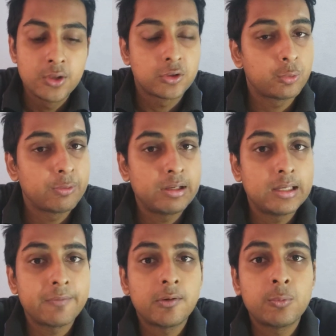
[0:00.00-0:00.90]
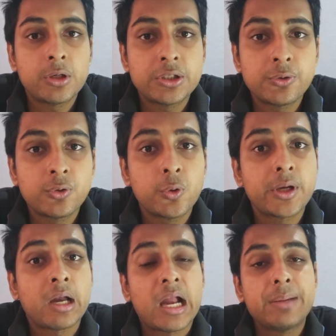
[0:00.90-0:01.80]
So we will never want you to go
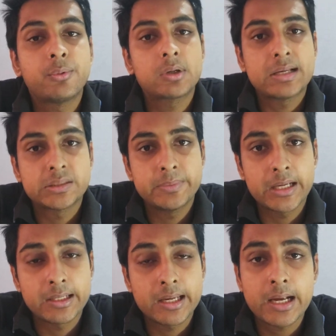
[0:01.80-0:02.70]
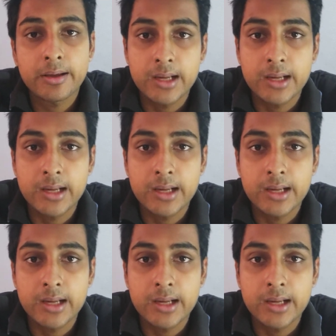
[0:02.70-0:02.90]
in hypoglycemic attack.